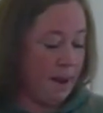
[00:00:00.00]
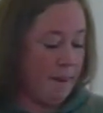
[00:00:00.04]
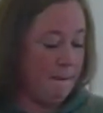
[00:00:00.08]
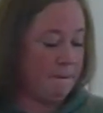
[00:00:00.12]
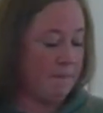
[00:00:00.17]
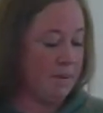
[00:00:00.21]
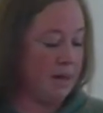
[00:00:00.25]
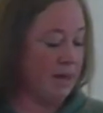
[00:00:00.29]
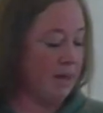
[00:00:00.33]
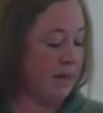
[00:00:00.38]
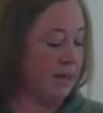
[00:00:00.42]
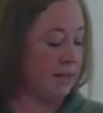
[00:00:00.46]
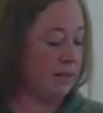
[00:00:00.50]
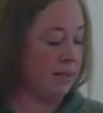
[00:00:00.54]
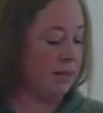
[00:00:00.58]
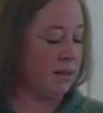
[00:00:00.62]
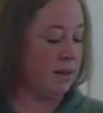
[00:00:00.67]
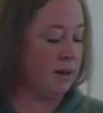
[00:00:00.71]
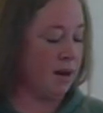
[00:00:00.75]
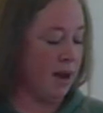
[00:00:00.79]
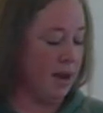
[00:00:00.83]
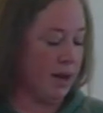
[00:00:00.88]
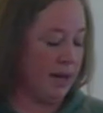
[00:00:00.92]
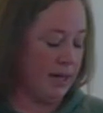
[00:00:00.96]
but it is
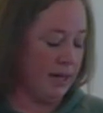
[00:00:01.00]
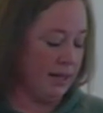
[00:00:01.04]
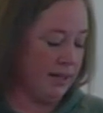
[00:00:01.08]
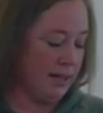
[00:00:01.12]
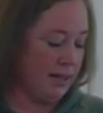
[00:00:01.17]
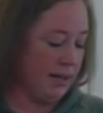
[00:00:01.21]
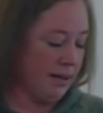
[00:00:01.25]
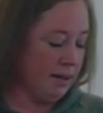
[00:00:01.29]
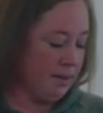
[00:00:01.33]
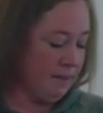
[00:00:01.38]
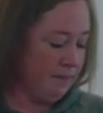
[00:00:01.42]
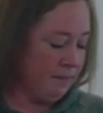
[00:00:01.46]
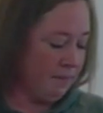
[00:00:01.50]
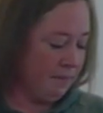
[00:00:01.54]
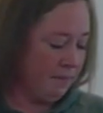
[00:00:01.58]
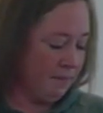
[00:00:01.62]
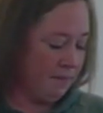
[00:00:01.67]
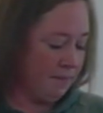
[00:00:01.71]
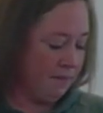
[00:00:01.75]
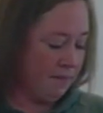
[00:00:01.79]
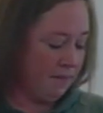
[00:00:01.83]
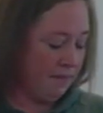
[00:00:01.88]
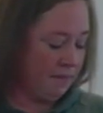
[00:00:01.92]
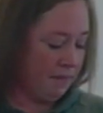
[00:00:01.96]
not easy.
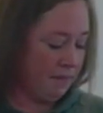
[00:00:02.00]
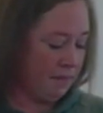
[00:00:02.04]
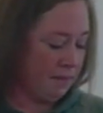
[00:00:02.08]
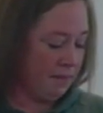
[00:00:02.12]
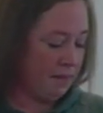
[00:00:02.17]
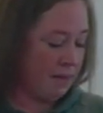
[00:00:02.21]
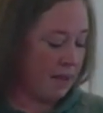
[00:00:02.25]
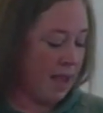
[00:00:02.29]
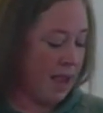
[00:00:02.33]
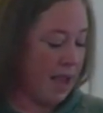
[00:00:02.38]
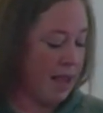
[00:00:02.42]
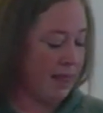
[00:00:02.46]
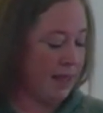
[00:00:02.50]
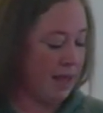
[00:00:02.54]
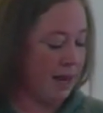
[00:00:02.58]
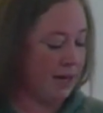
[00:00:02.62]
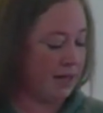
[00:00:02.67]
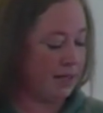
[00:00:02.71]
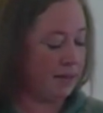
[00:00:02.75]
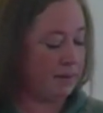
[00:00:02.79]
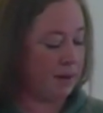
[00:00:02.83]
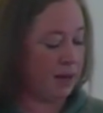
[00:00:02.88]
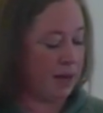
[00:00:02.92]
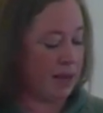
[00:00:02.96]
And that
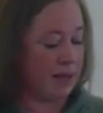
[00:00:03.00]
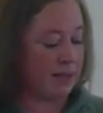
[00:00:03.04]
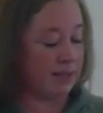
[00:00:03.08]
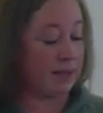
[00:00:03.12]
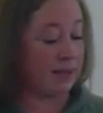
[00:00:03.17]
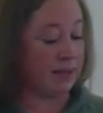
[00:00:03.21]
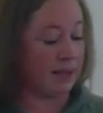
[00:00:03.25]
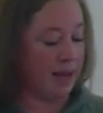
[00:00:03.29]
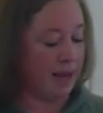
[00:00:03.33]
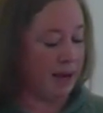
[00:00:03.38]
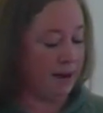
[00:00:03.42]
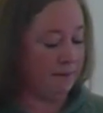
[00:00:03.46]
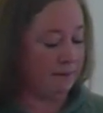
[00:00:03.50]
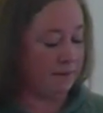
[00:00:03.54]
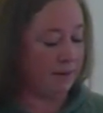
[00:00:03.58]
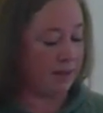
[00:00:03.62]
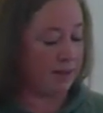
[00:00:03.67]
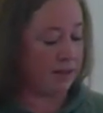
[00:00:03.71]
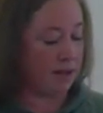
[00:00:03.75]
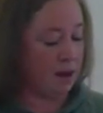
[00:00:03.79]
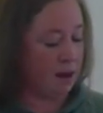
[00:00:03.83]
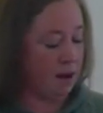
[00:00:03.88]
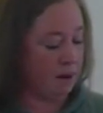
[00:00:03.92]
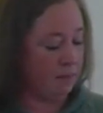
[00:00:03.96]
is because life
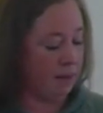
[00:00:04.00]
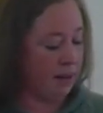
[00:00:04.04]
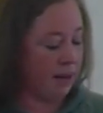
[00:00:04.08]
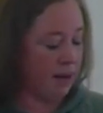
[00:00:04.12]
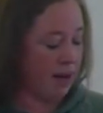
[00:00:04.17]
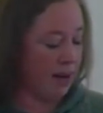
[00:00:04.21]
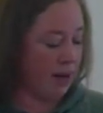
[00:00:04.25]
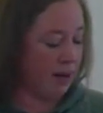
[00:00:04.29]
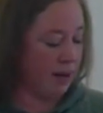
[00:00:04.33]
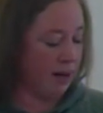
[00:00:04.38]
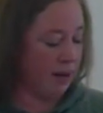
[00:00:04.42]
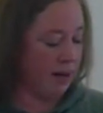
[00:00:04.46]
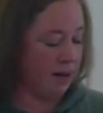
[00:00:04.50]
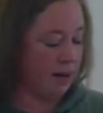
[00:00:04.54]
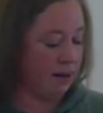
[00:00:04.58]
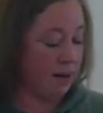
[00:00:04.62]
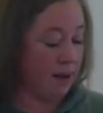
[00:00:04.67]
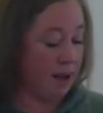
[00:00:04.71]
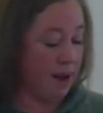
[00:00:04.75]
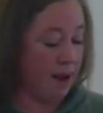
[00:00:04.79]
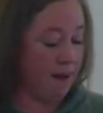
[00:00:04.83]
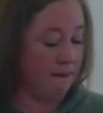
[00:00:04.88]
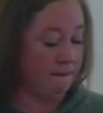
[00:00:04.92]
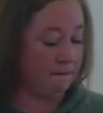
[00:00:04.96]
is complicated
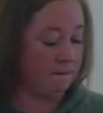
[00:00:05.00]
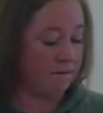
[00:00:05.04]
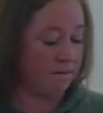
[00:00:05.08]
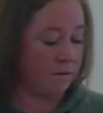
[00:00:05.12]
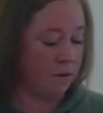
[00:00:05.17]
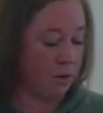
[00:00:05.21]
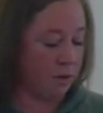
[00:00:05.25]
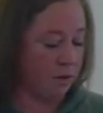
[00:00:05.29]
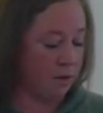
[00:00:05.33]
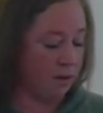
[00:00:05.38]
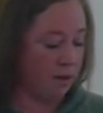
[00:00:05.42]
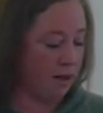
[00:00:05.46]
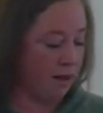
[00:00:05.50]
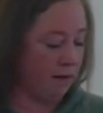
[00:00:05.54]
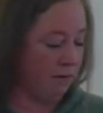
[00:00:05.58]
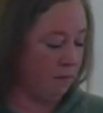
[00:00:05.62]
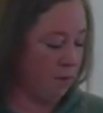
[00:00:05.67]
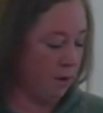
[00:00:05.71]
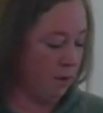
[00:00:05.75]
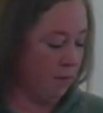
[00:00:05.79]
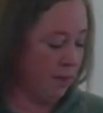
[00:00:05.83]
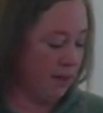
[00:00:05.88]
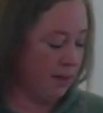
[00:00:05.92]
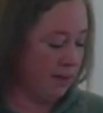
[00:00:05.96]
and full of
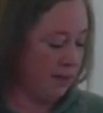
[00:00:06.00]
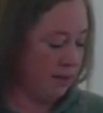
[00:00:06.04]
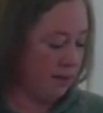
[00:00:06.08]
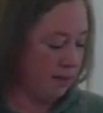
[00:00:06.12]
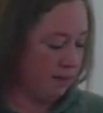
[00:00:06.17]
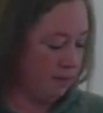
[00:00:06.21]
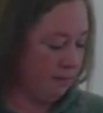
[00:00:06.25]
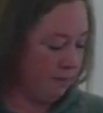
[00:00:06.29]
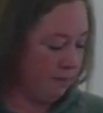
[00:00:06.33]
moments